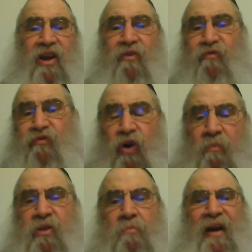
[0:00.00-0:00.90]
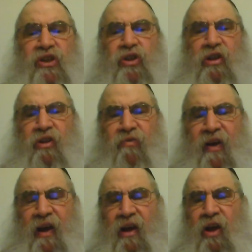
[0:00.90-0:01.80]
from the mashke
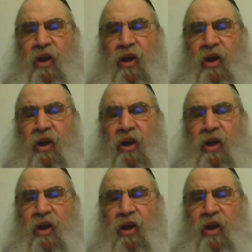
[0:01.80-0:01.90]
tifeach.